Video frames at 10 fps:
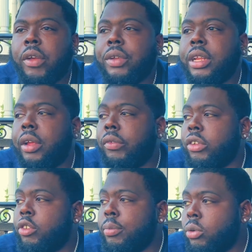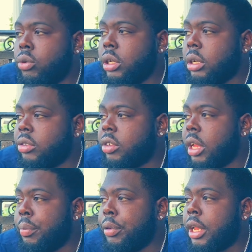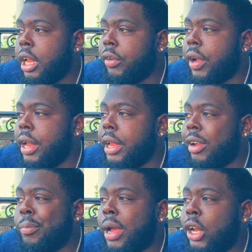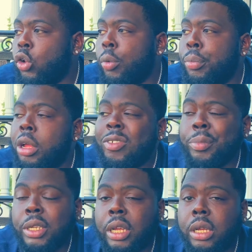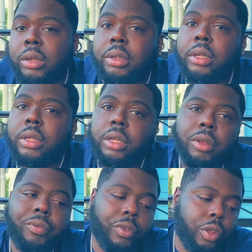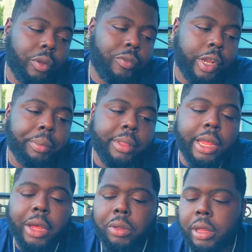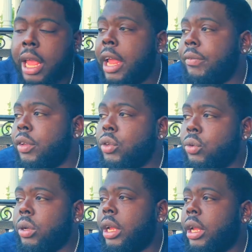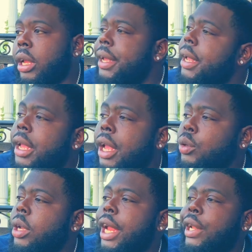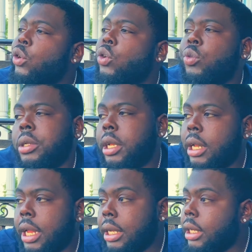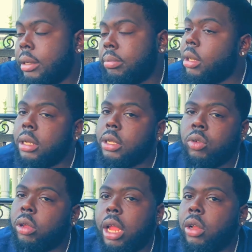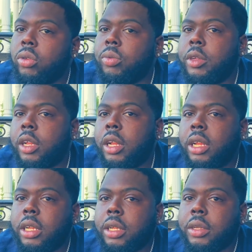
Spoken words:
Everything runs smooth, you know what I'm saying? Put that grind in, everybody go above and beyond for themselves and for you. You can't lose with nothing like that, man. You can't lose with nothing.